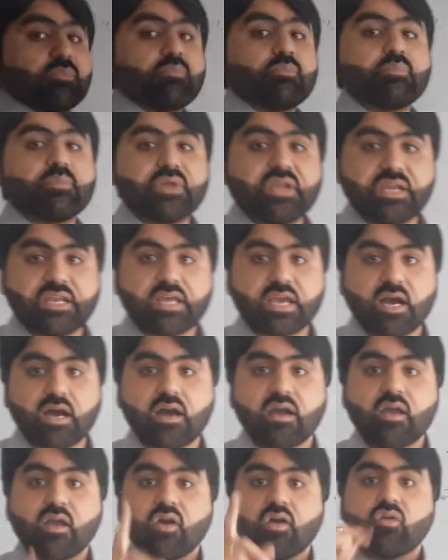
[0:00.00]
media.
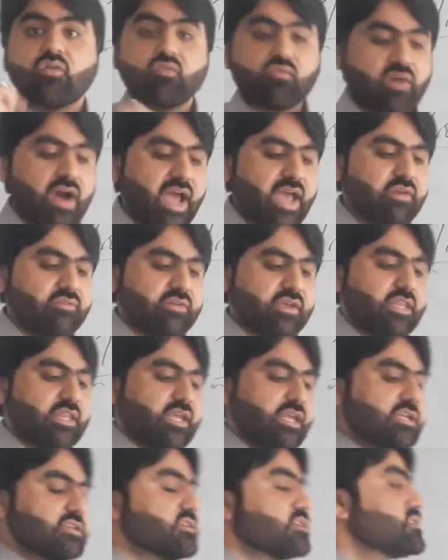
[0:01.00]
Why we
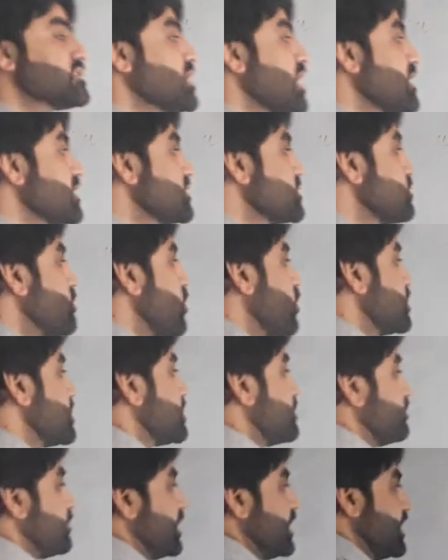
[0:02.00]
need
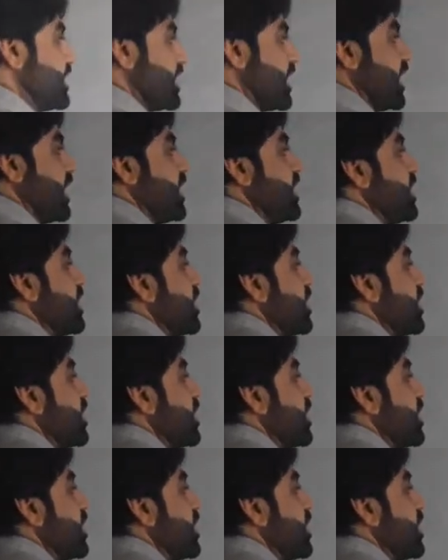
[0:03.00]
transport media?